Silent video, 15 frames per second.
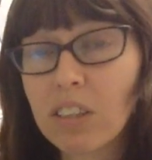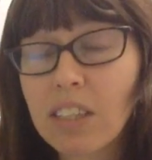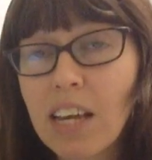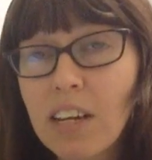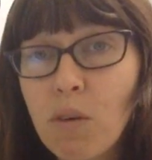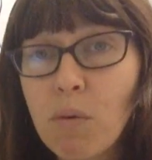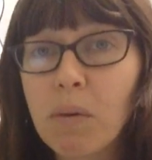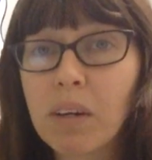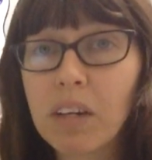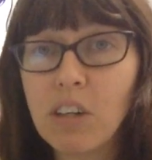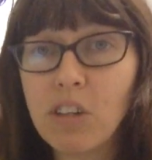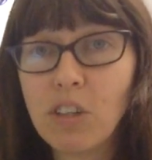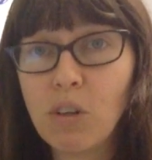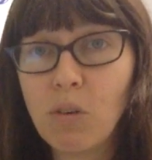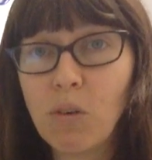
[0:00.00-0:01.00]
So I know we were going
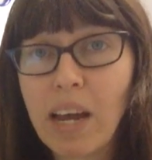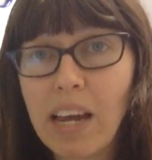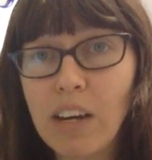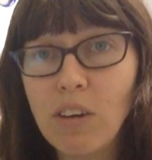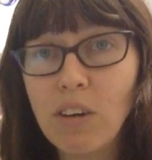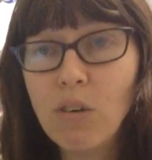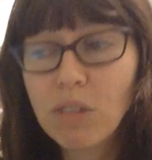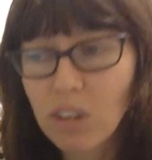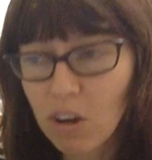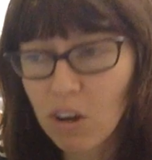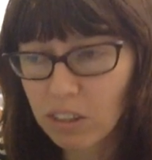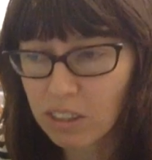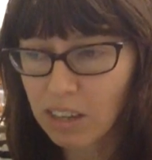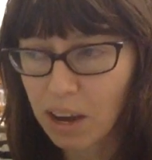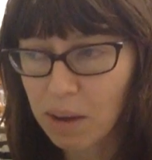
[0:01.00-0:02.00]
to do a new song
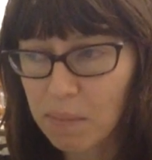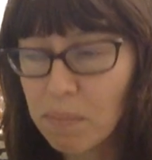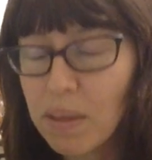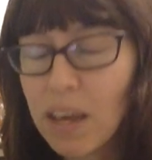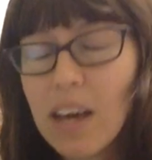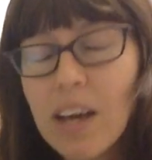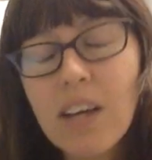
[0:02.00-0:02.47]
this time,